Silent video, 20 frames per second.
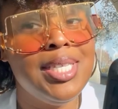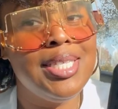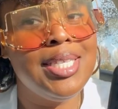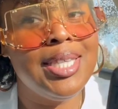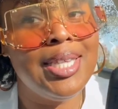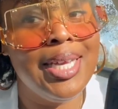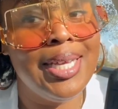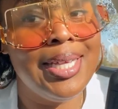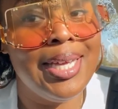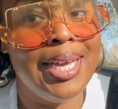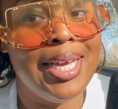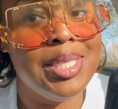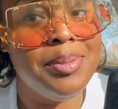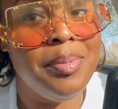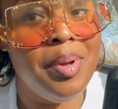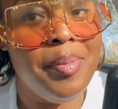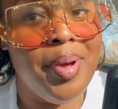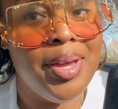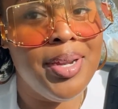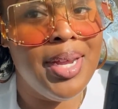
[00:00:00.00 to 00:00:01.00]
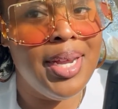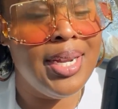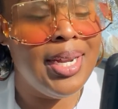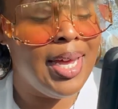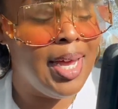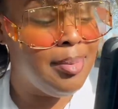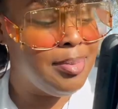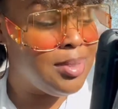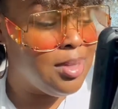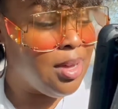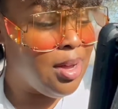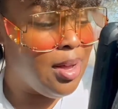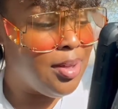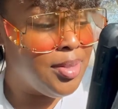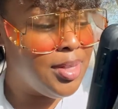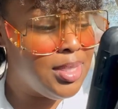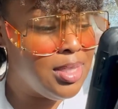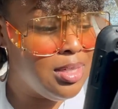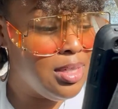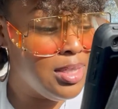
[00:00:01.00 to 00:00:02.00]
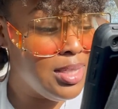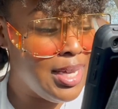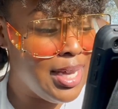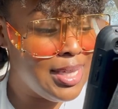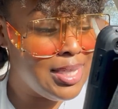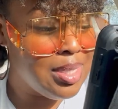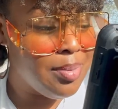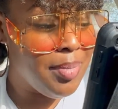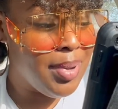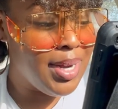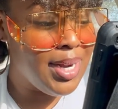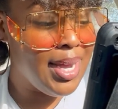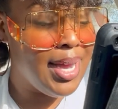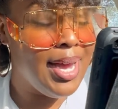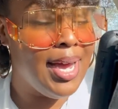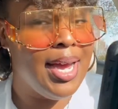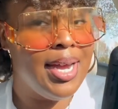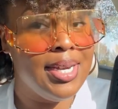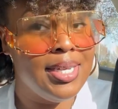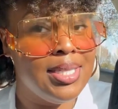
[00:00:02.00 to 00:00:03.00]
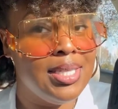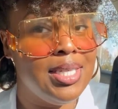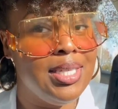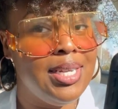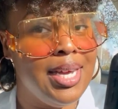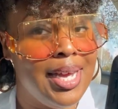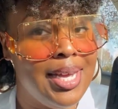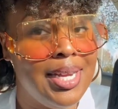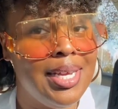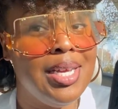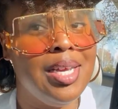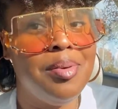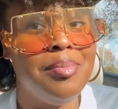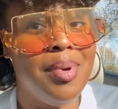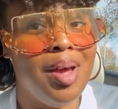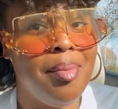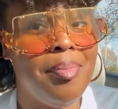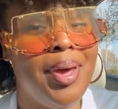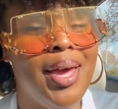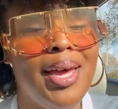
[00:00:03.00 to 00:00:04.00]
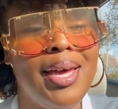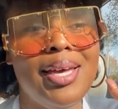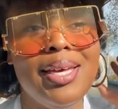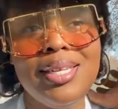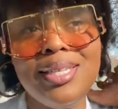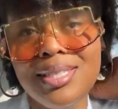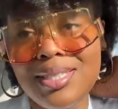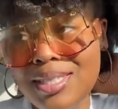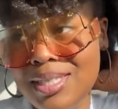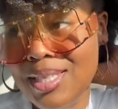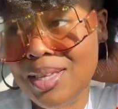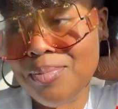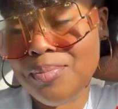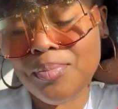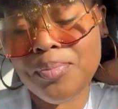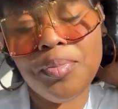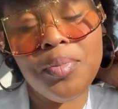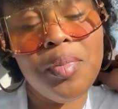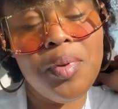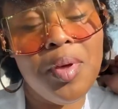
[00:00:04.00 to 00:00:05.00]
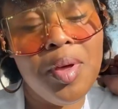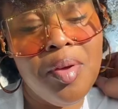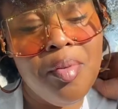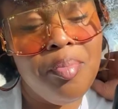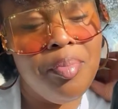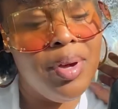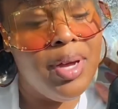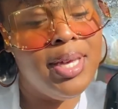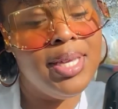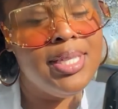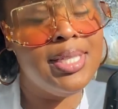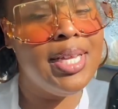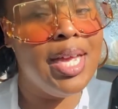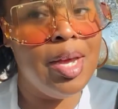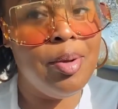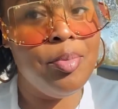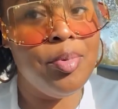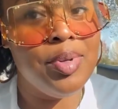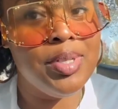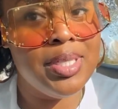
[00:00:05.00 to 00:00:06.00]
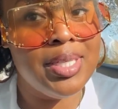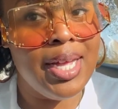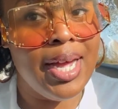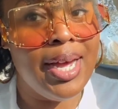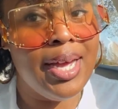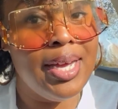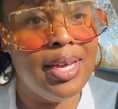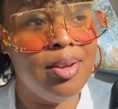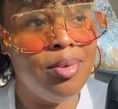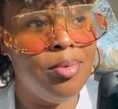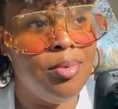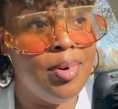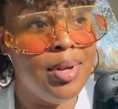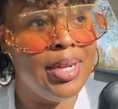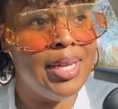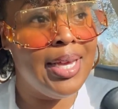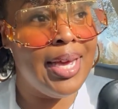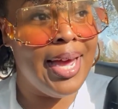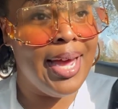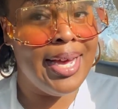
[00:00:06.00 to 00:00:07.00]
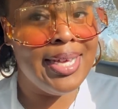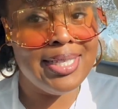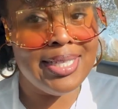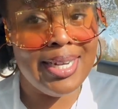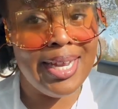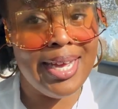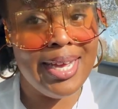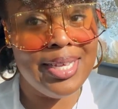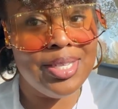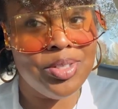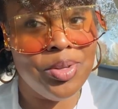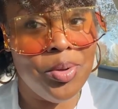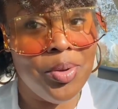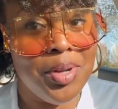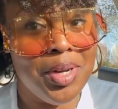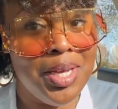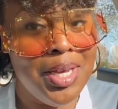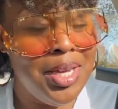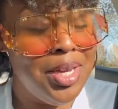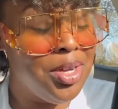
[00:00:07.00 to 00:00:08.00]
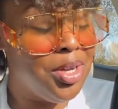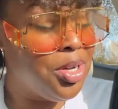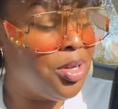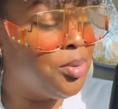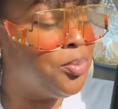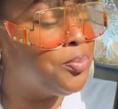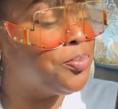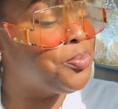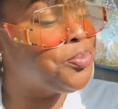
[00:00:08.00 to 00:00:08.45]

is the thing that gets me about dating apps y'all this looks like somebody i honestly dated in my past but his name was not what he has it as on here